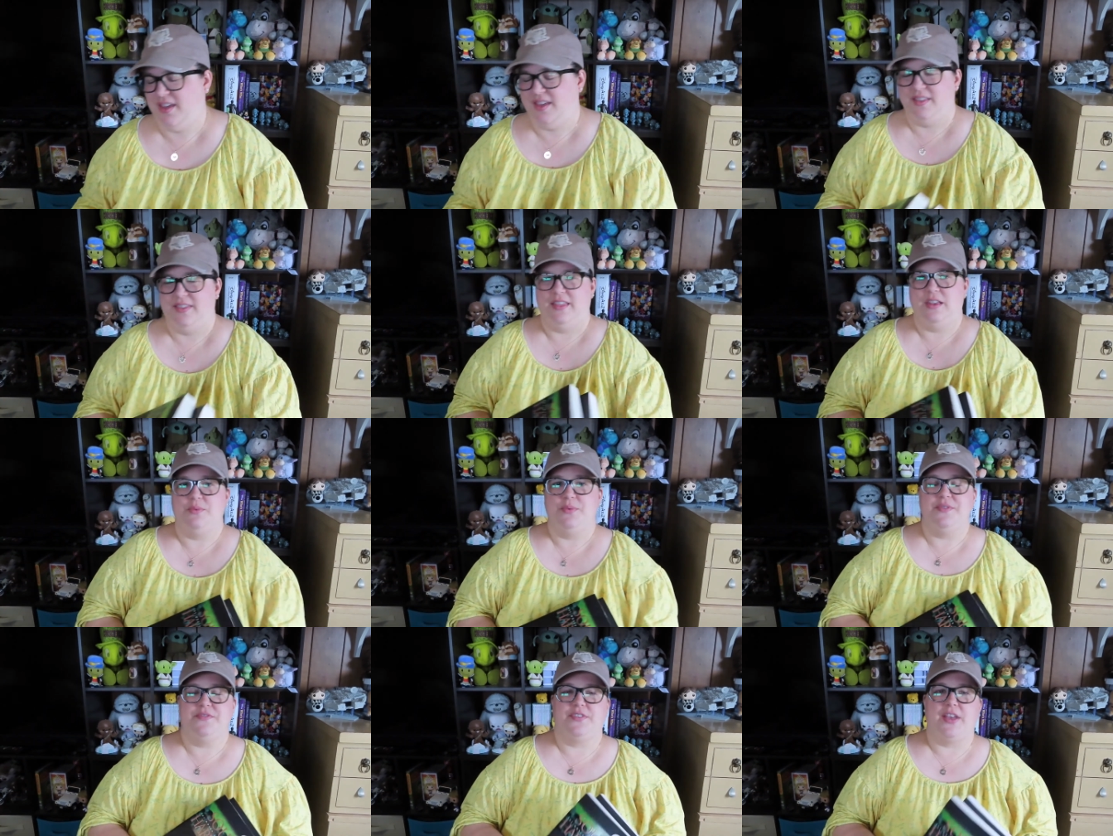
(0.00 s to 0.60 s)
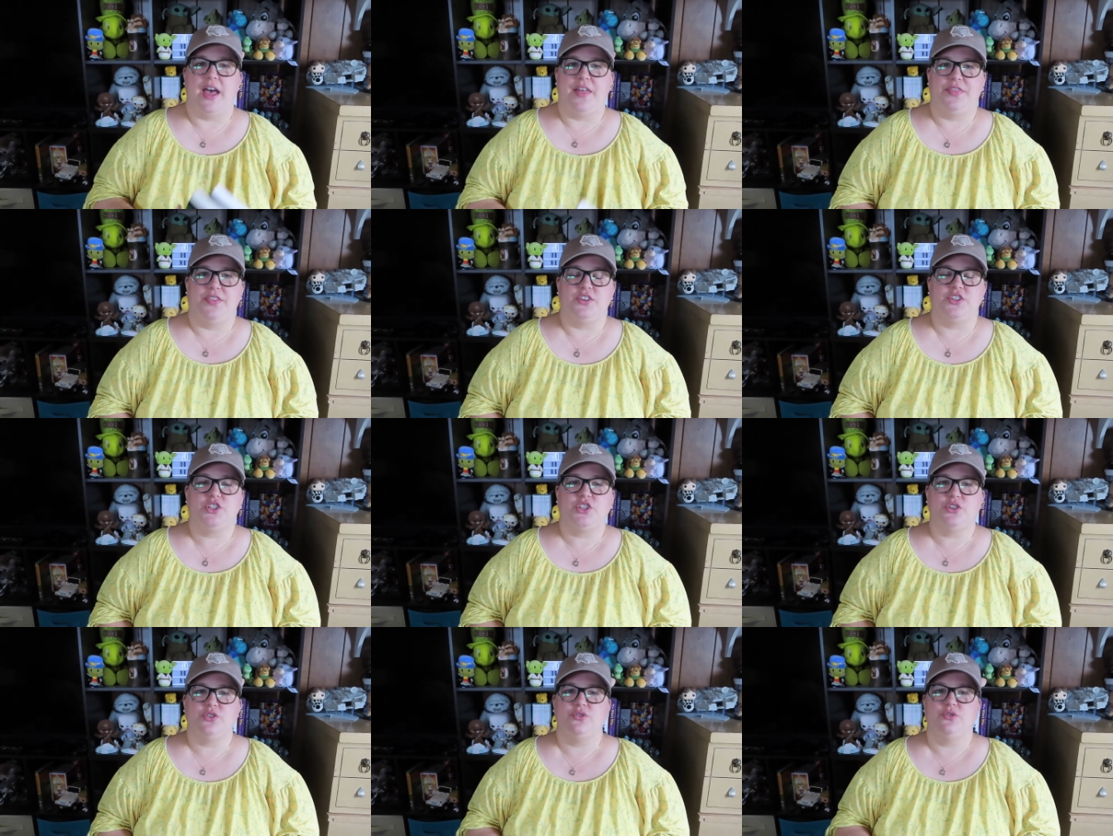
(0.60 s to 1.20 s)
then we've got
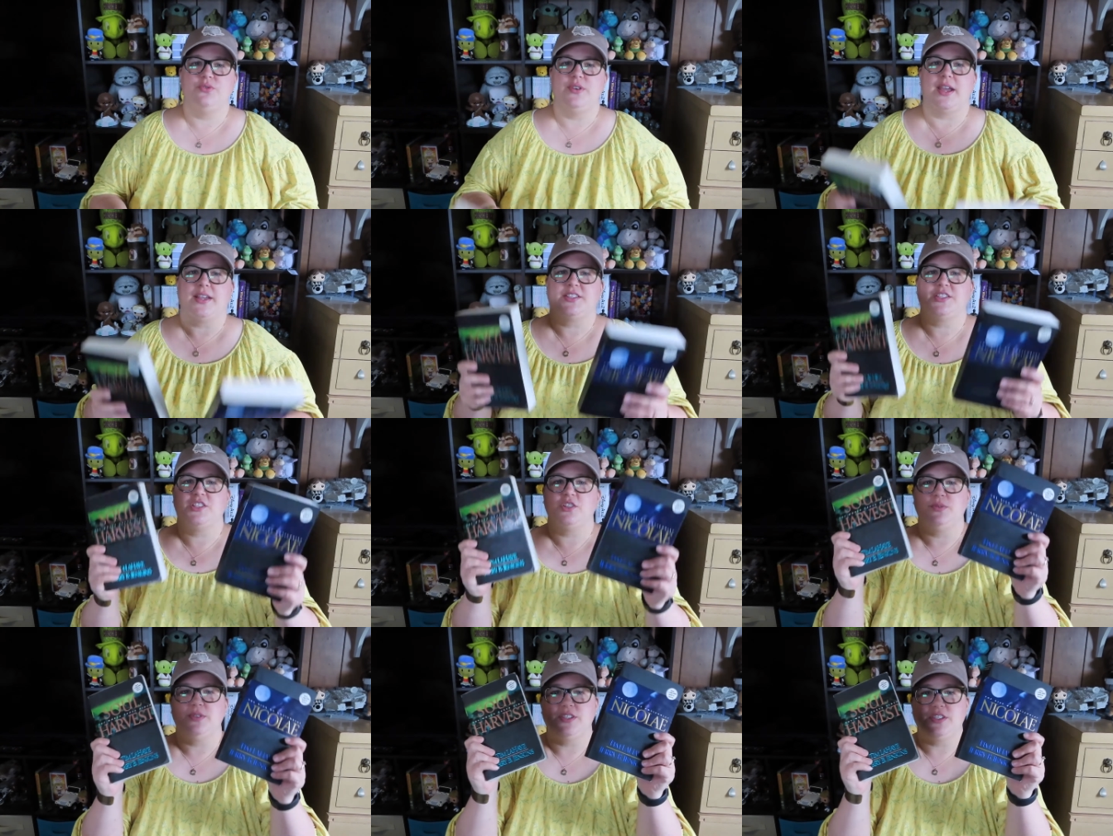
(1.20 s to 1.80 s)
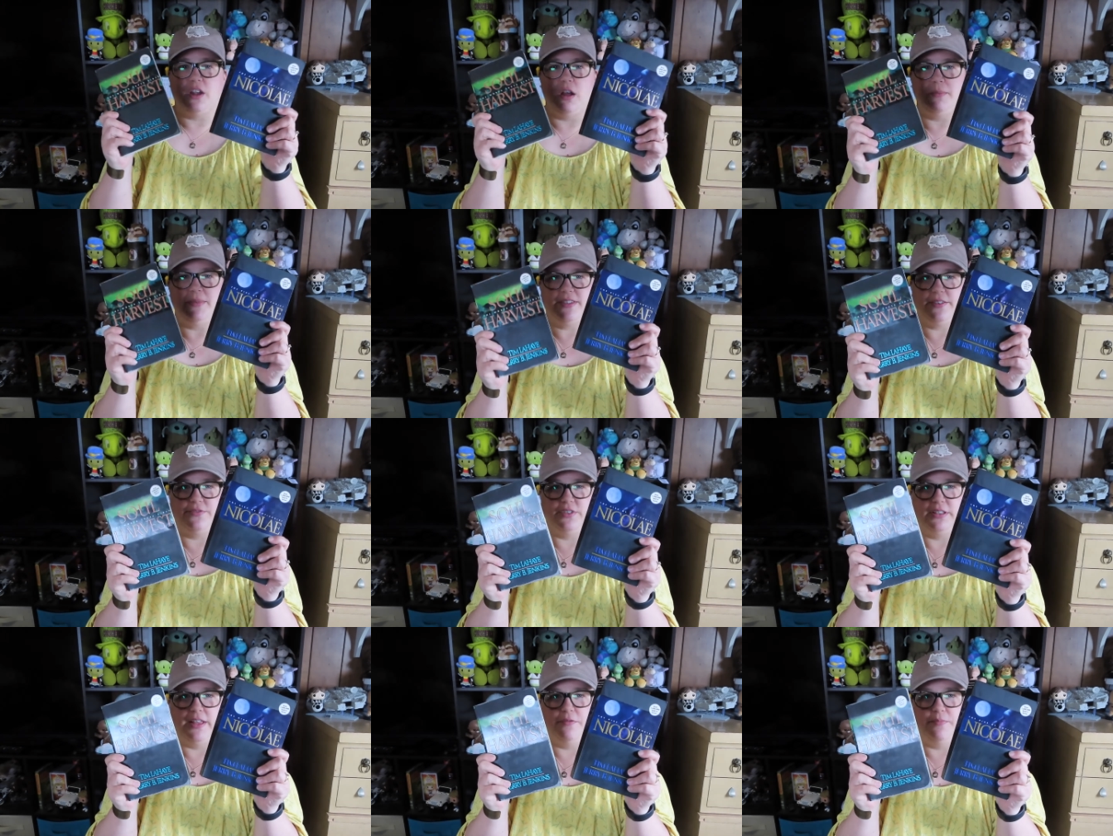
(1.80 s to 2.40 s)
the next two installments of
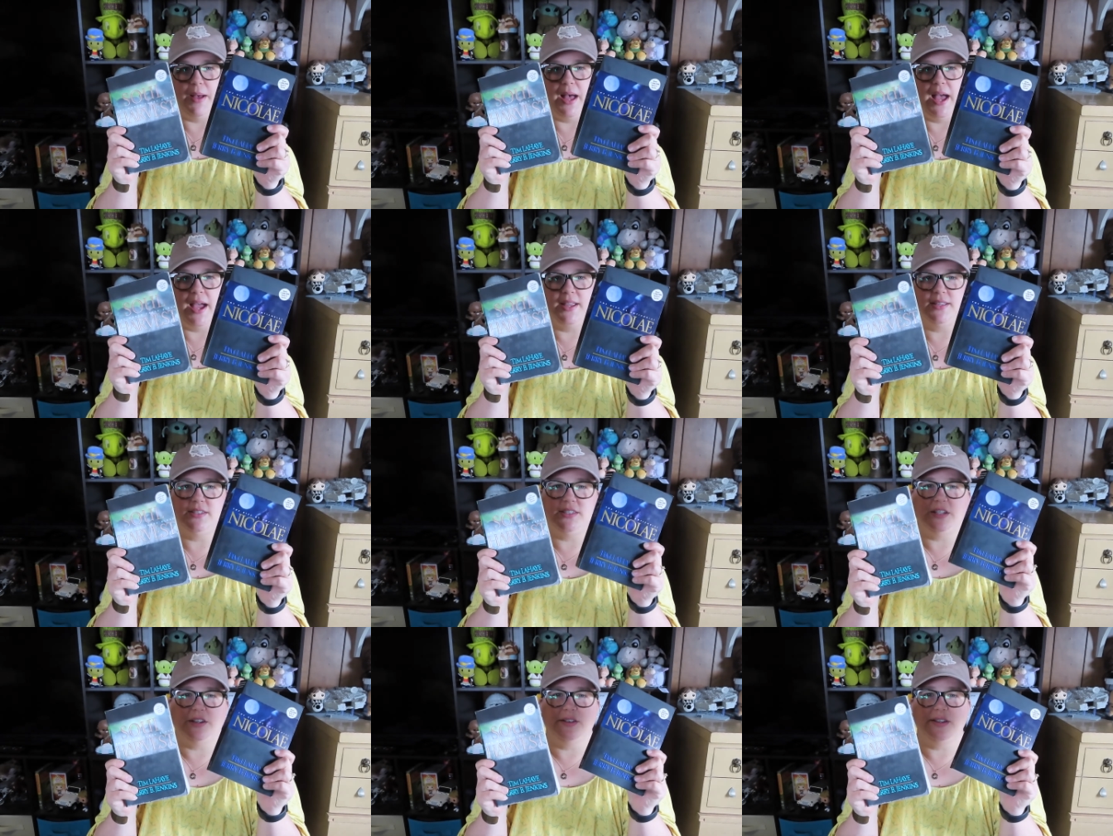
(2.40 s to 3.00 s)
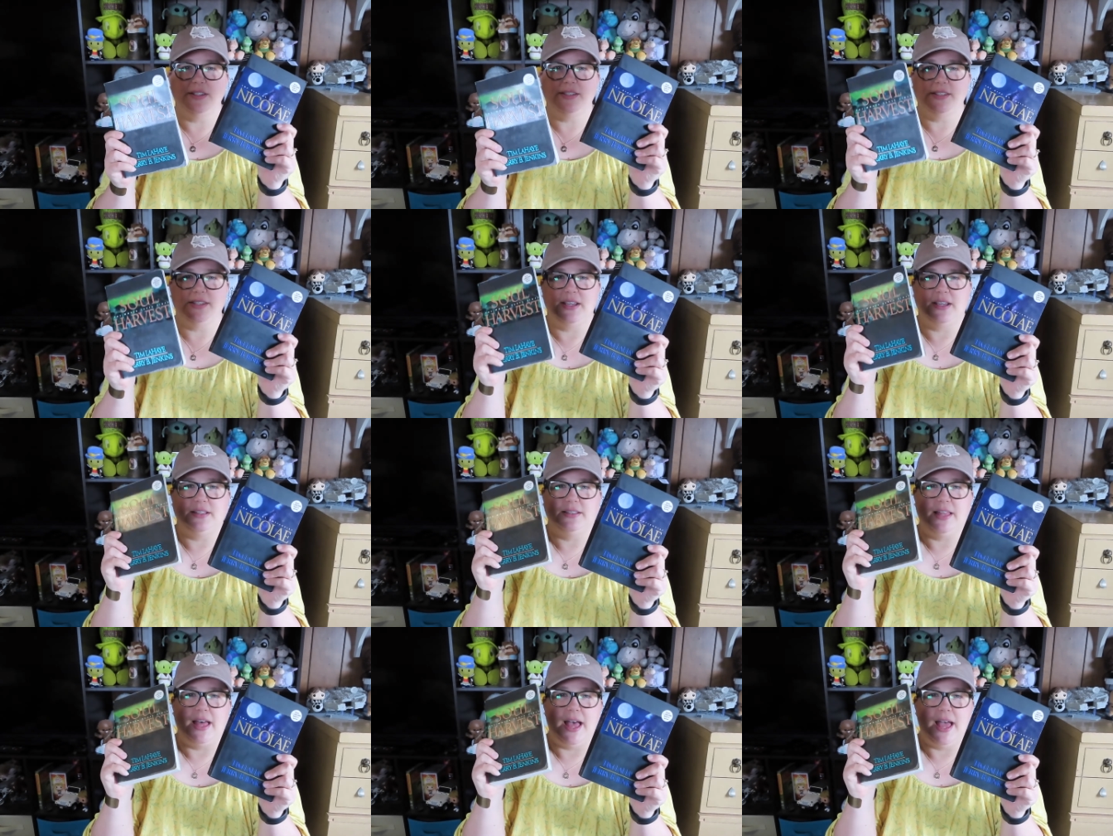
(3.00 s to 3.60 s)
the Left Behind series,
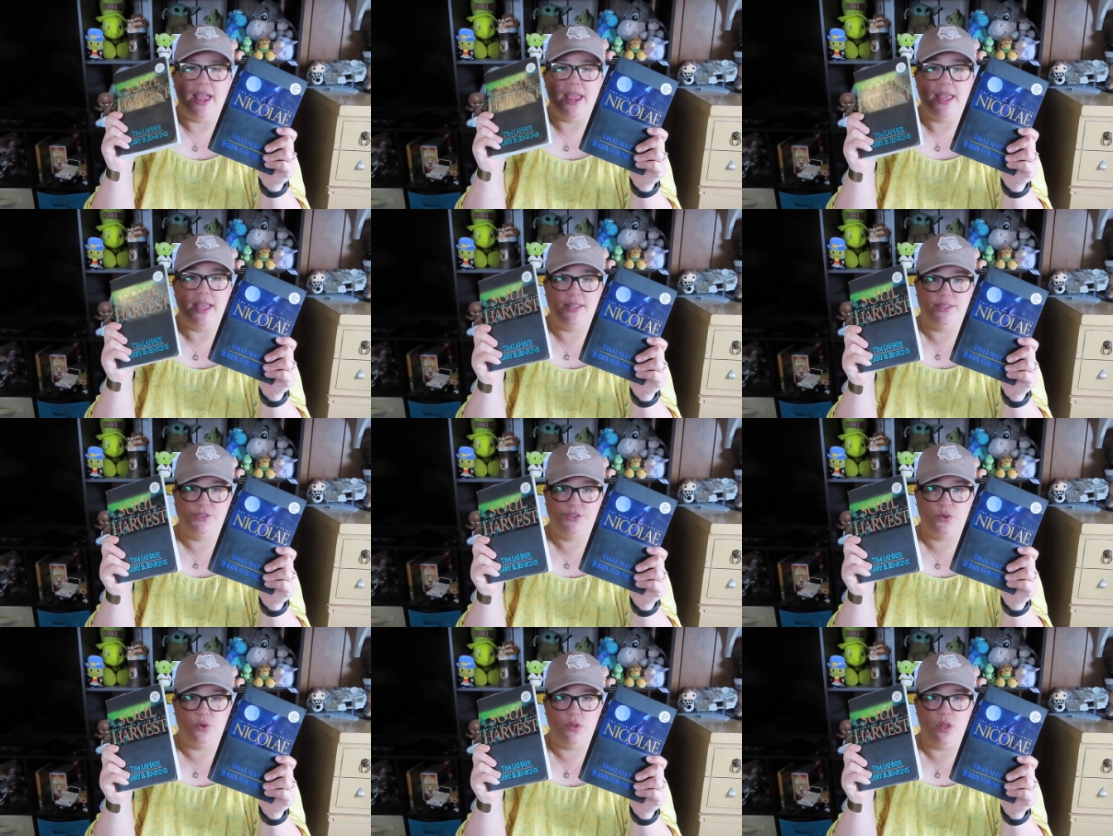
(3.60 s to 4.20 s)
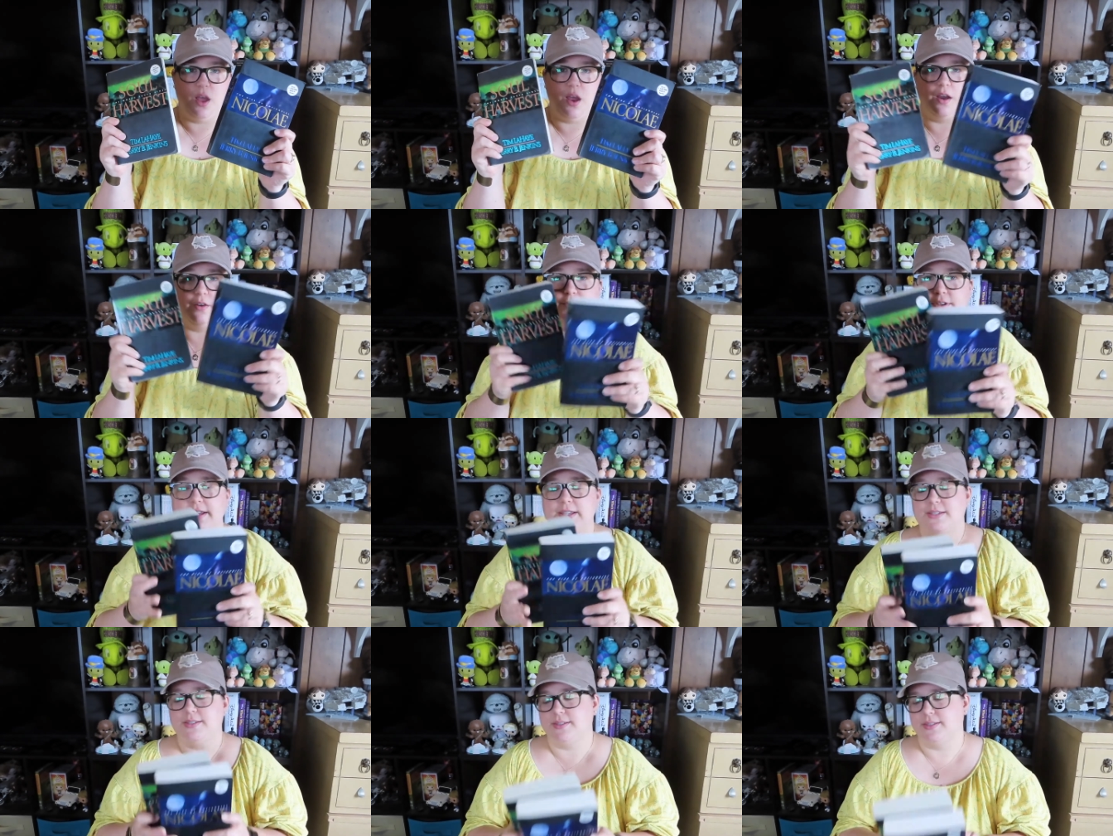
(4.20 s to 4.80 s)
Nicolae and Soul
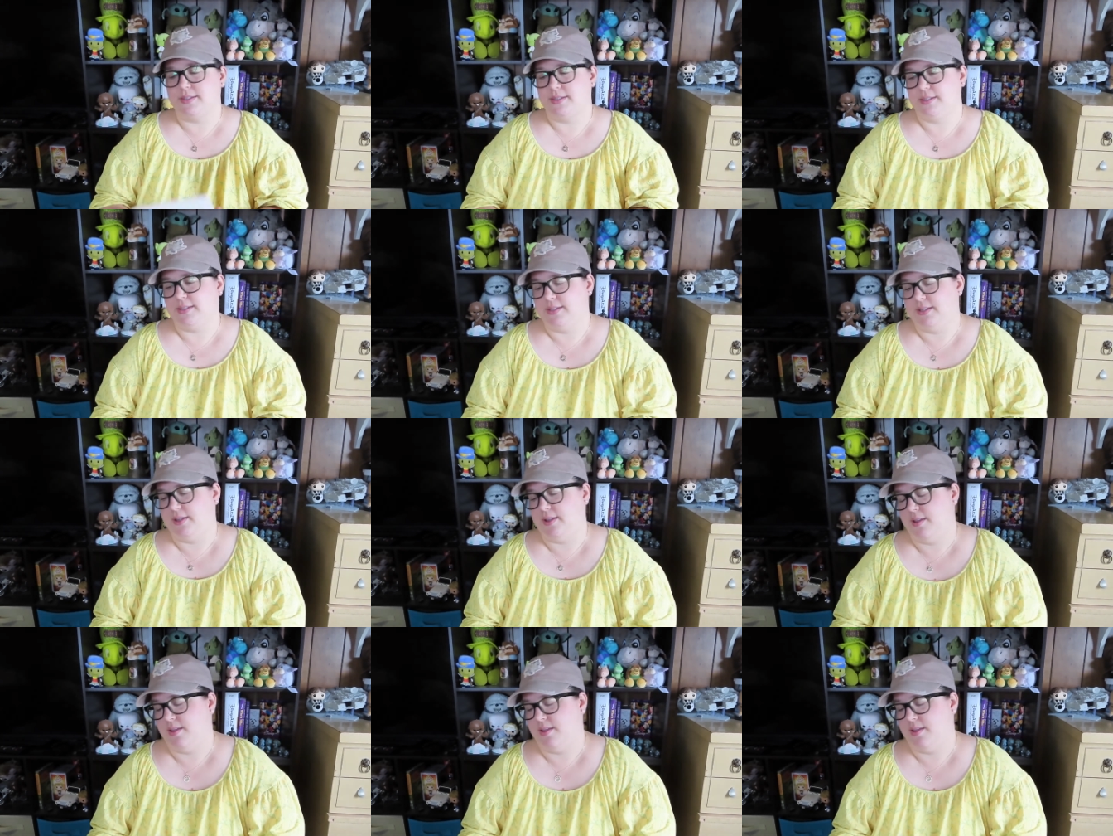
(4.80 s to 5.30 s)
Harvest.